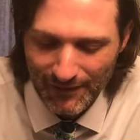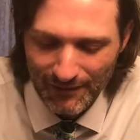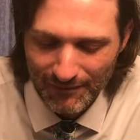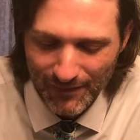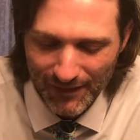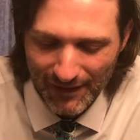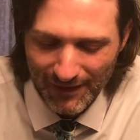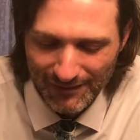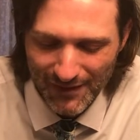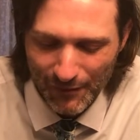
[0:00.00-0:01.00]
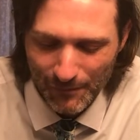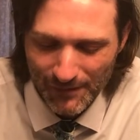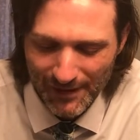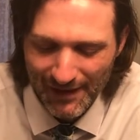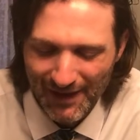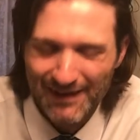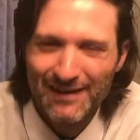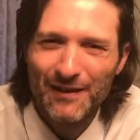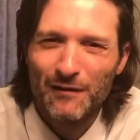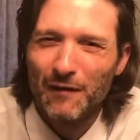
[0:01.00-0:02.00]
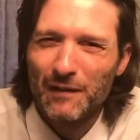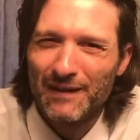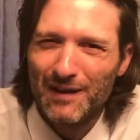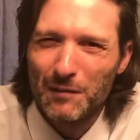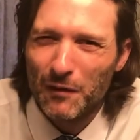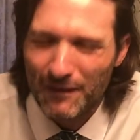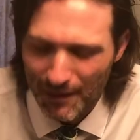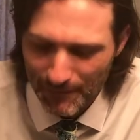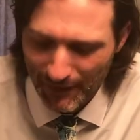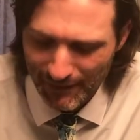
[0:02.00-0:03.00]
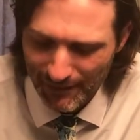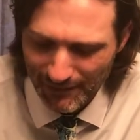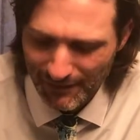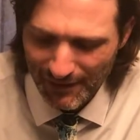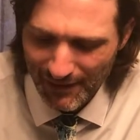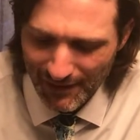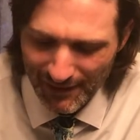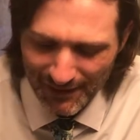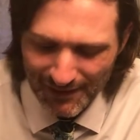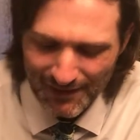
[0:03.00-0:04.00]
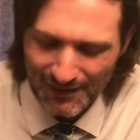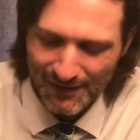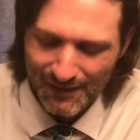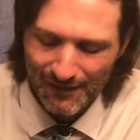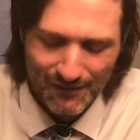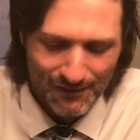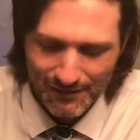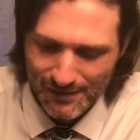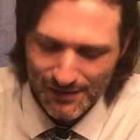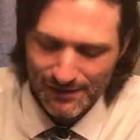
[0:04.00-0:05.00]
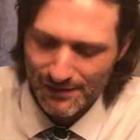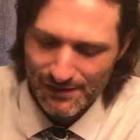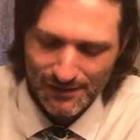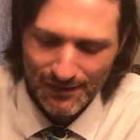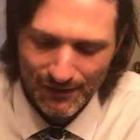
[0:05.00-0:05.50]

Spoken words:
with a cigarette was in them or something. It's all just, he